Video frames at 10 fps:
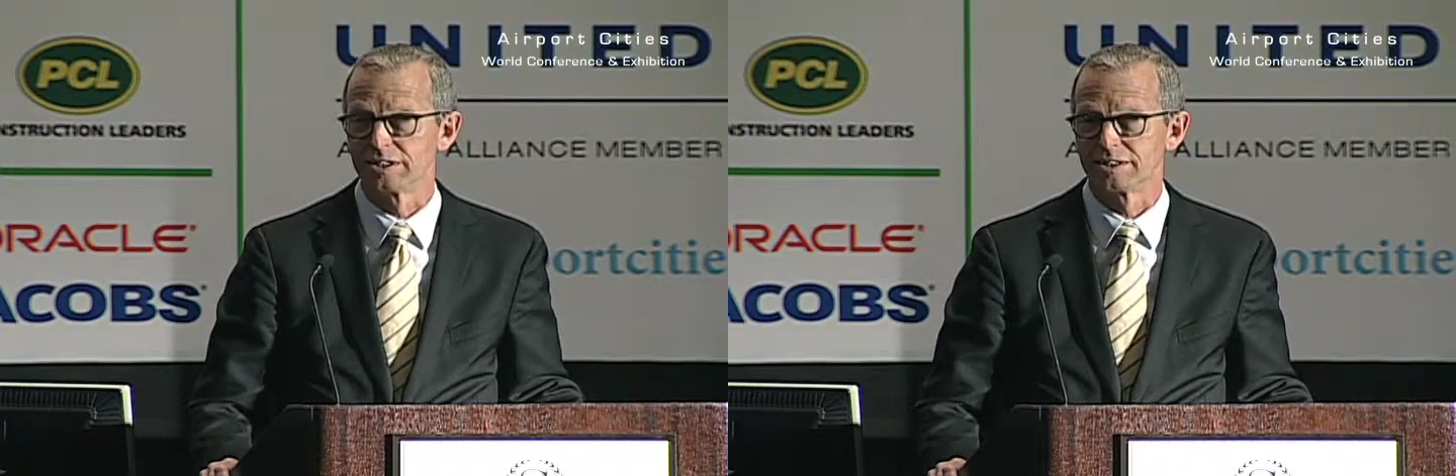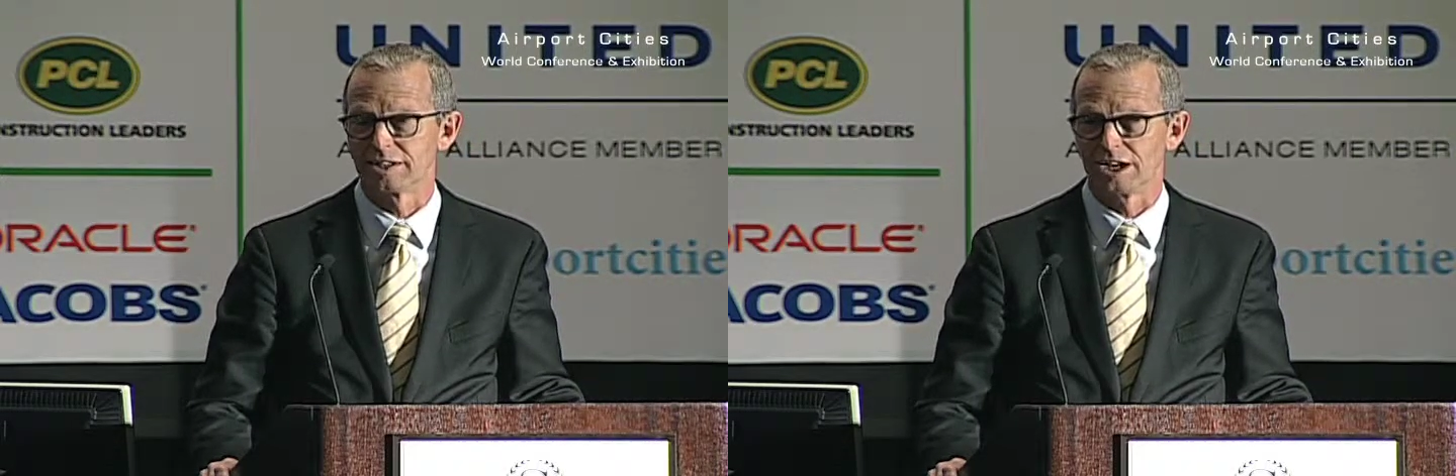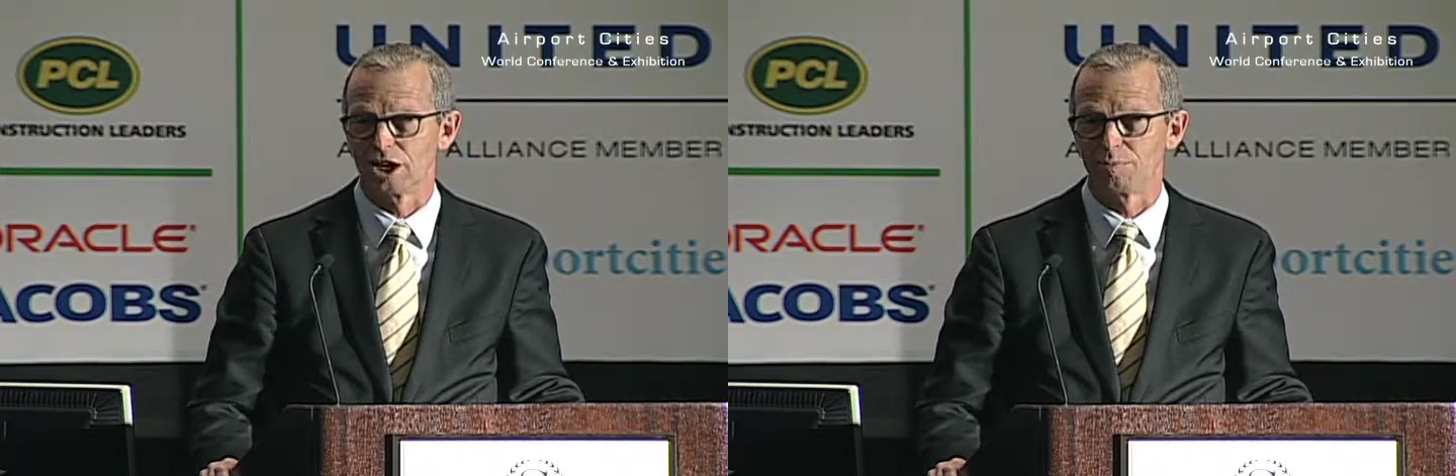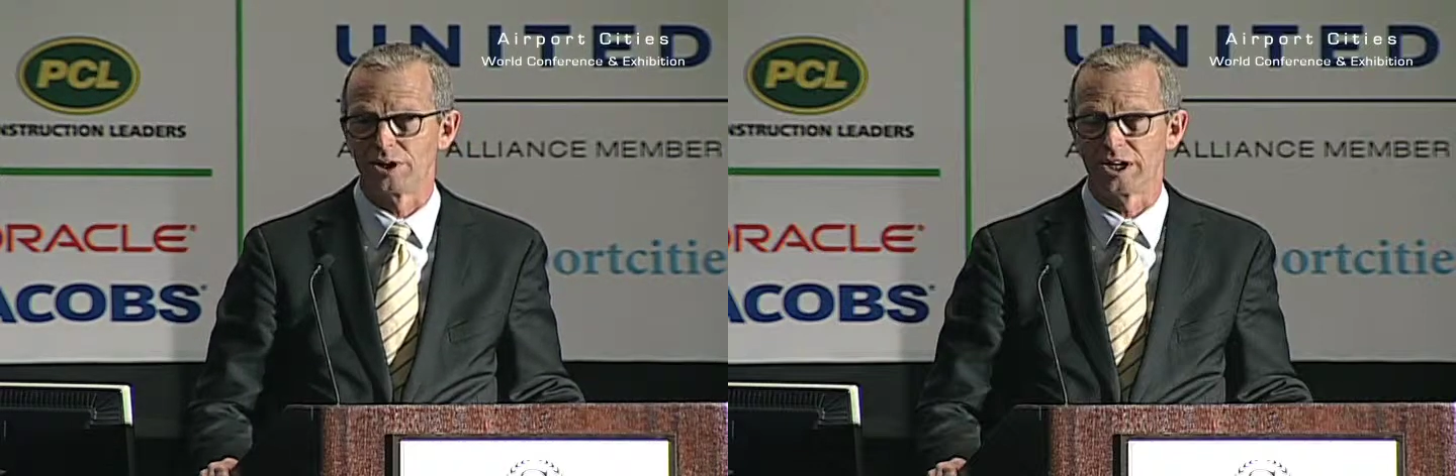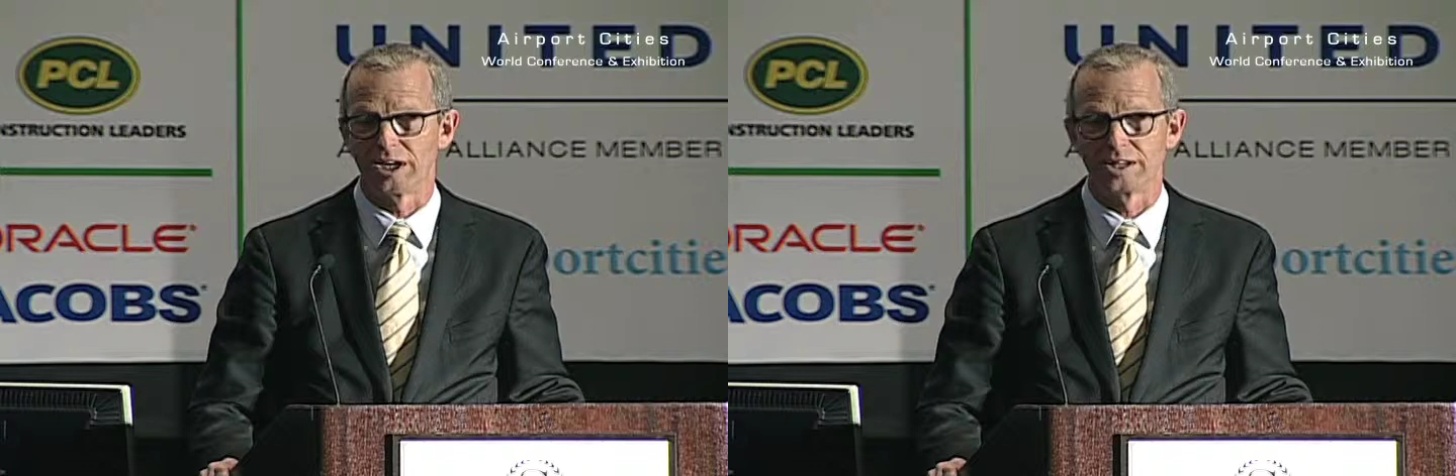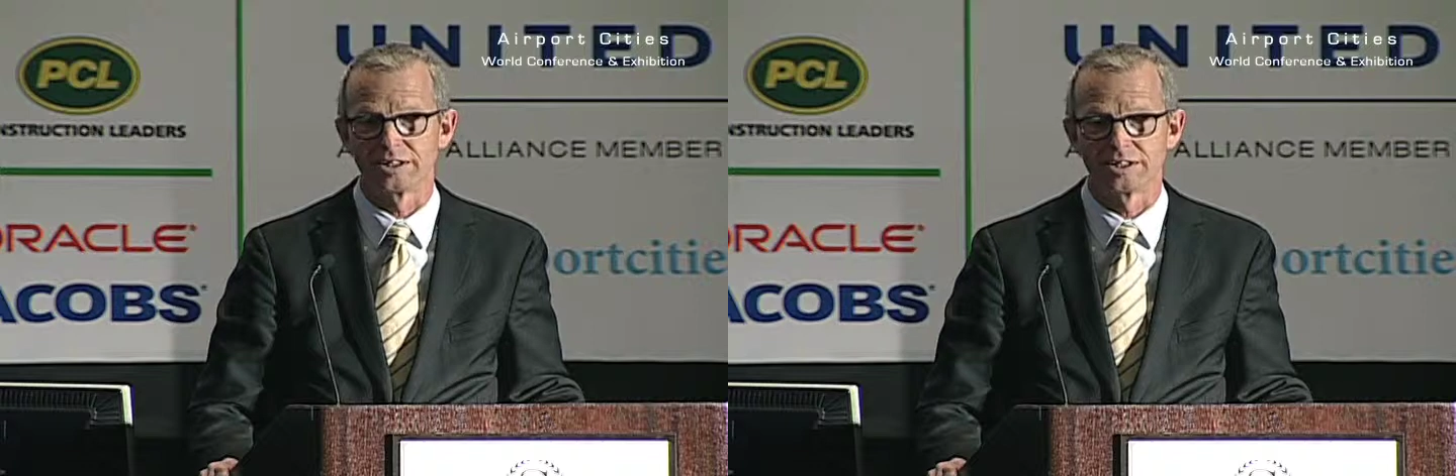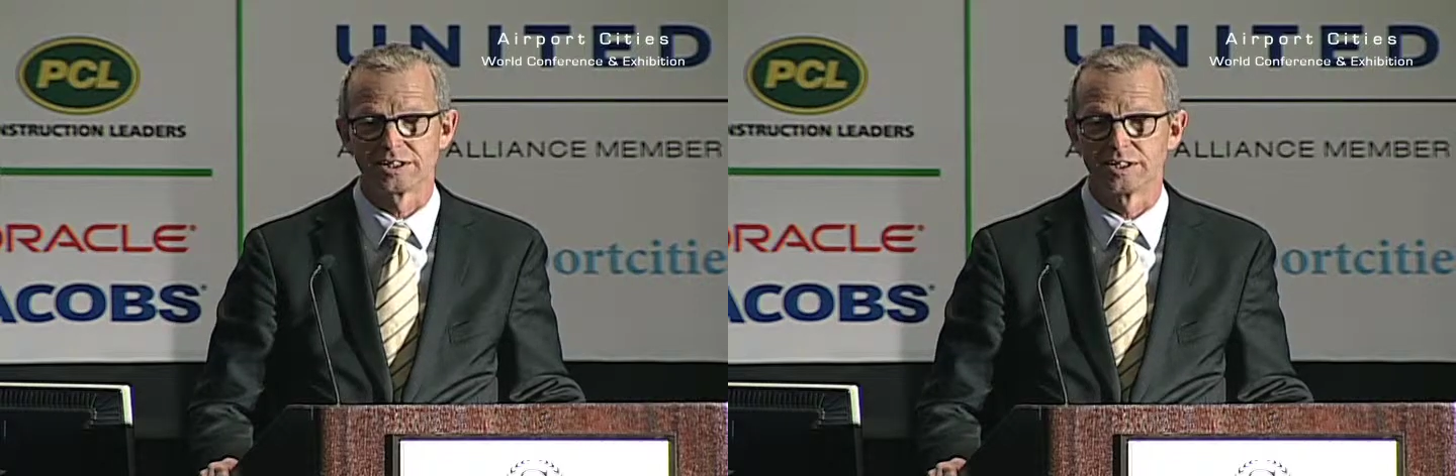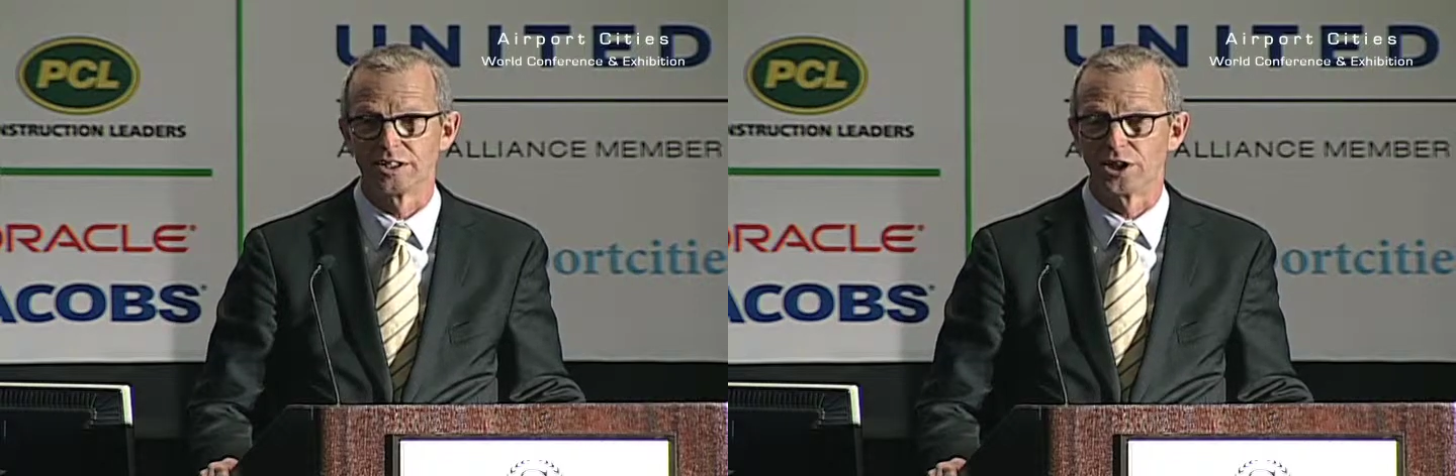timelines,
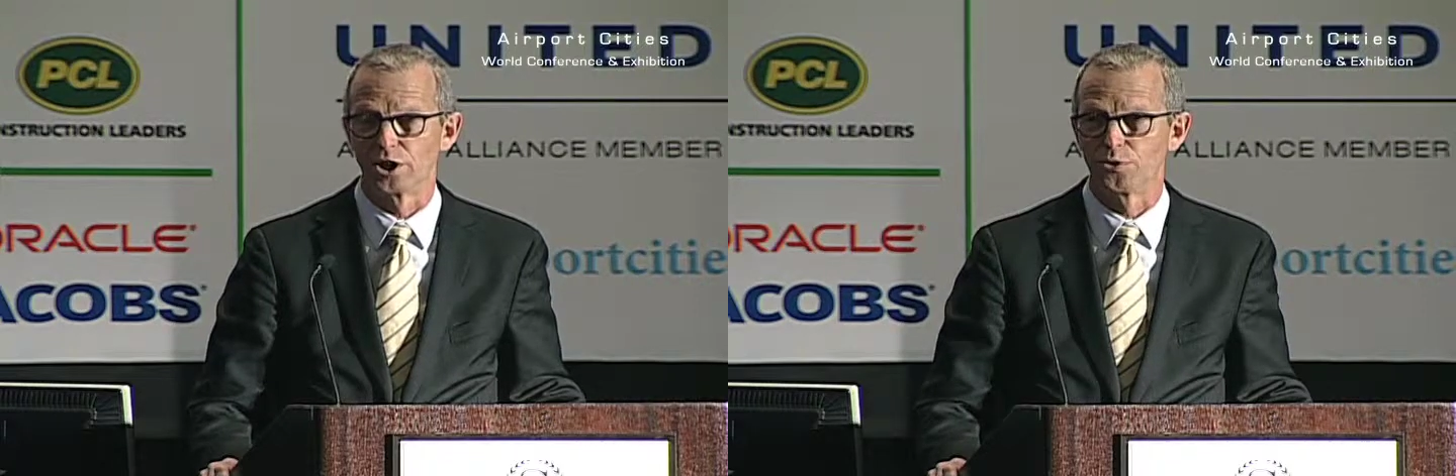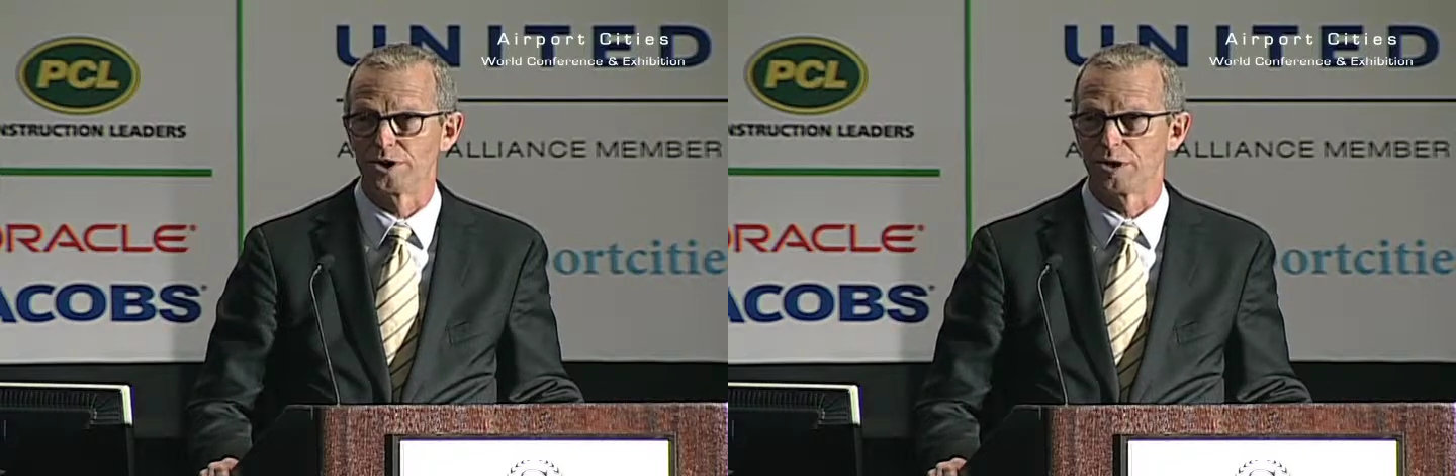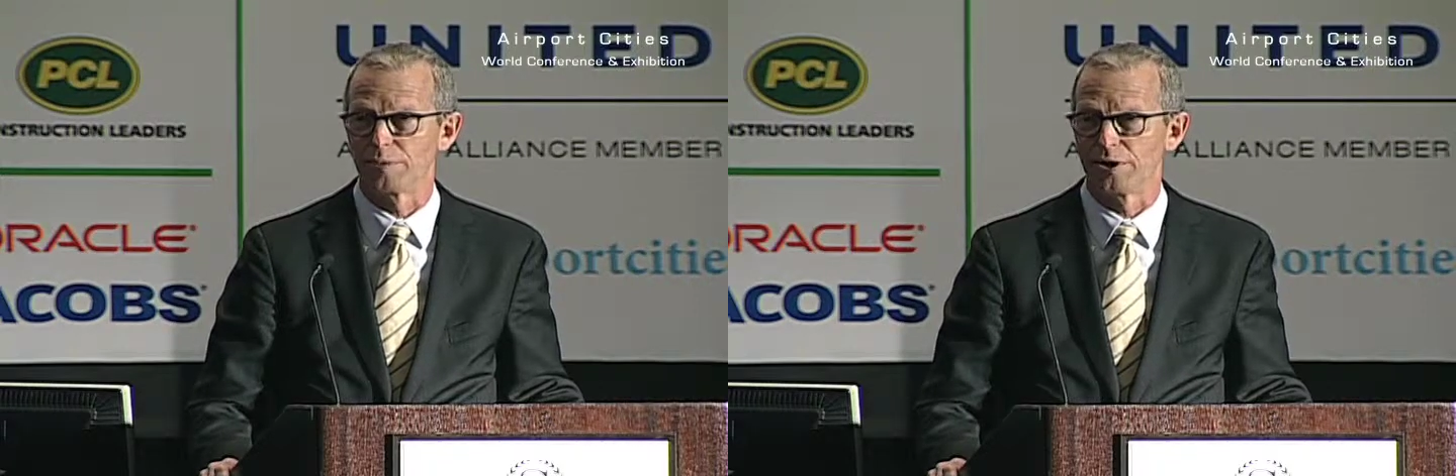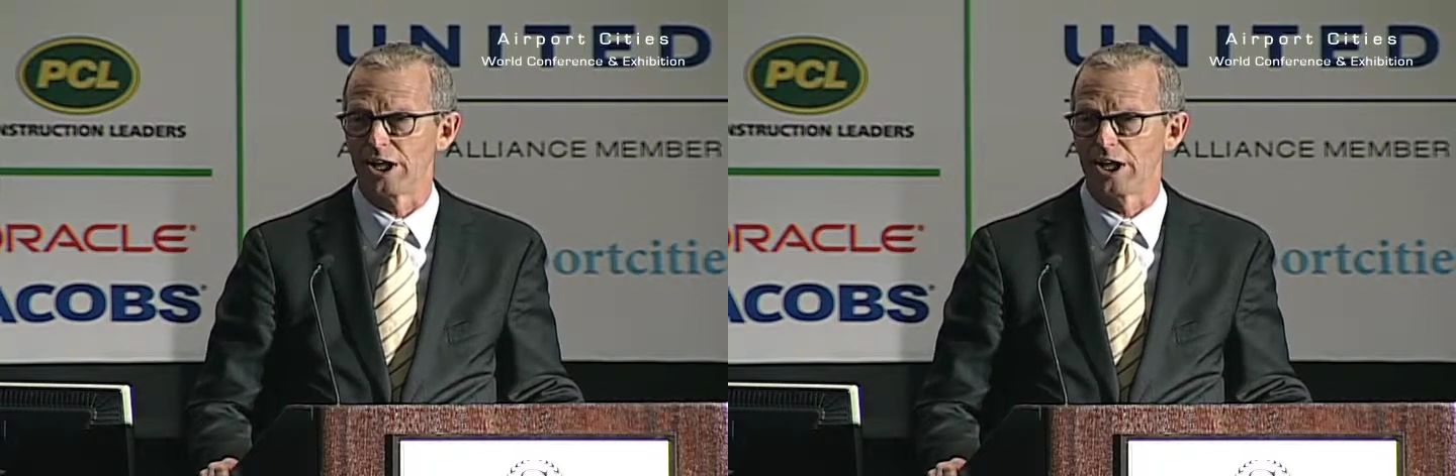agree upon